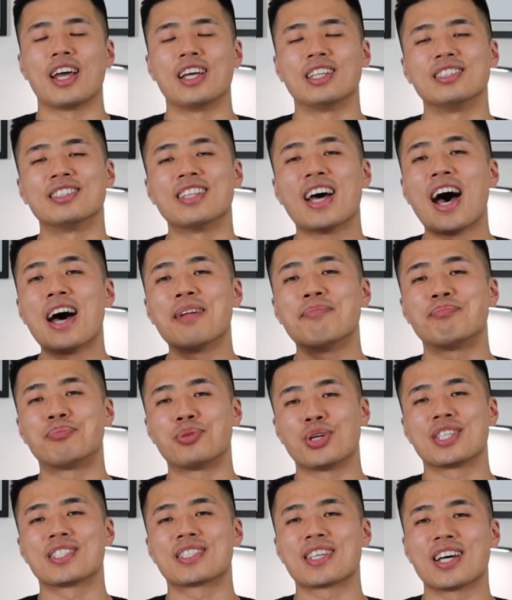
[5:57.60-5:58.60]
And that
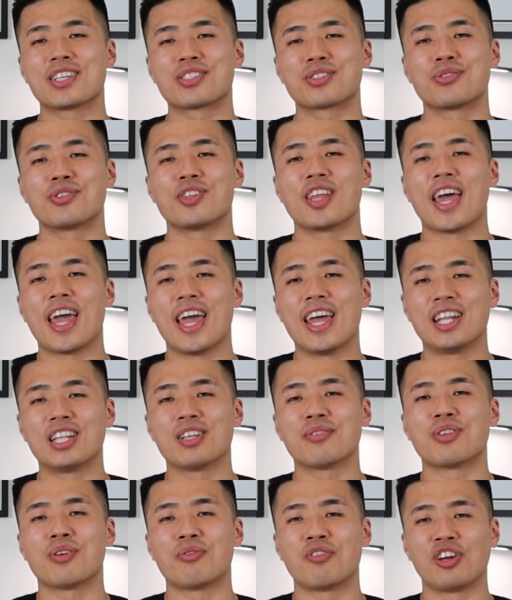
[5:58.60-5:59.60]
brings us to the
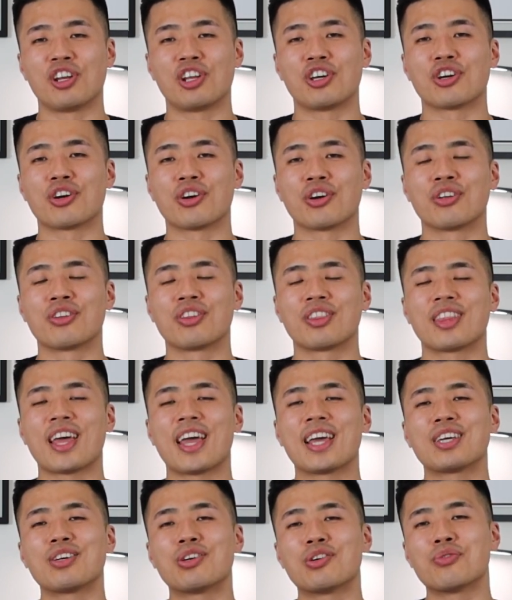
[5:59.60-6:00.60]
end of the video.
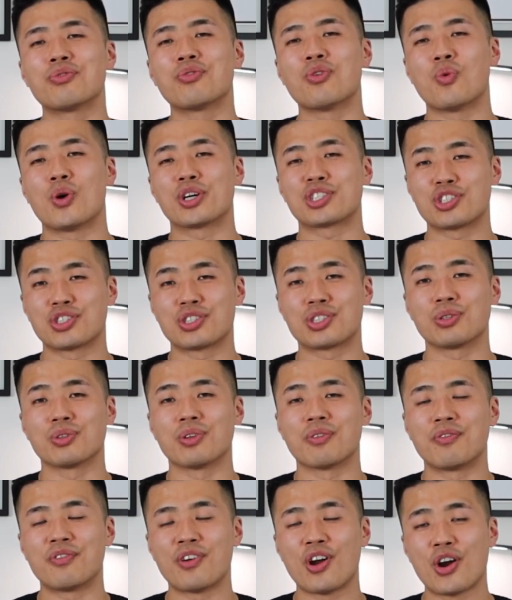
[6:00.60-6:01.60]
Thank you for watching till
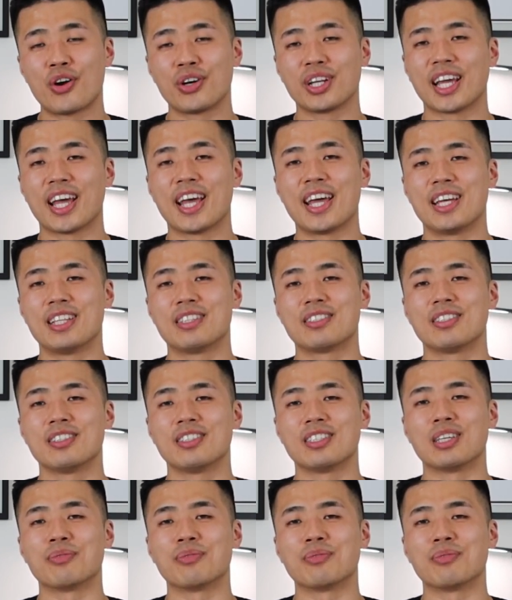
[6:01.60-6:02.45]
the very end.